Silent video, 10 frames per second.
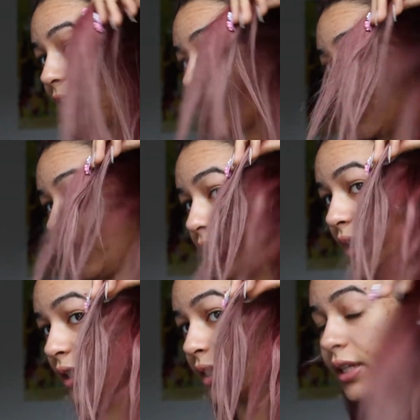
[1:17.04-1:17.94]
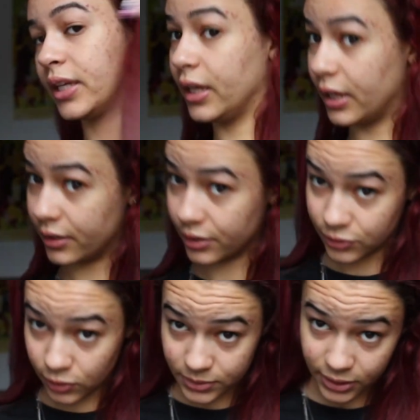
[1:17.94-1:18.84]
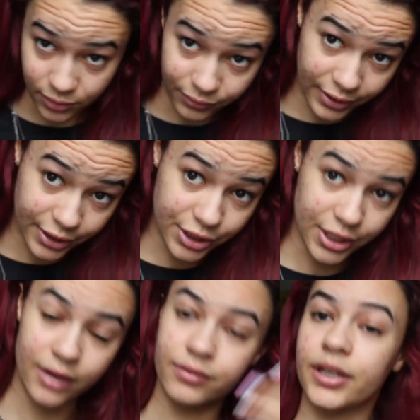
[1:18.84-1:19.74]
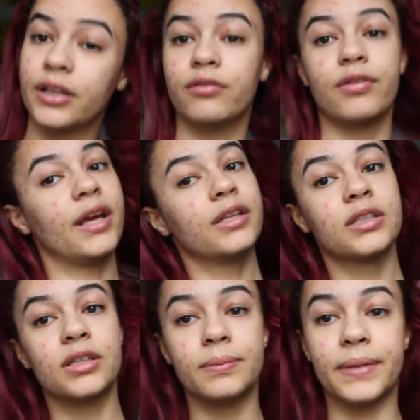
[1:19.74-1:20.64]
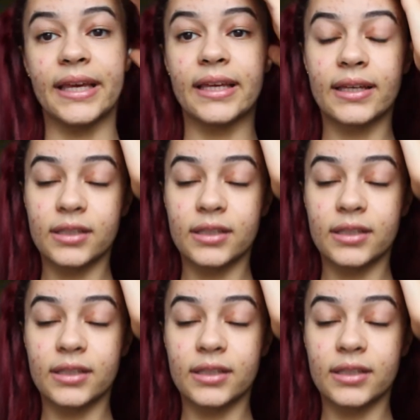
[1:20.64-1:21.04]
ashy and the top's like a really cherry red, pink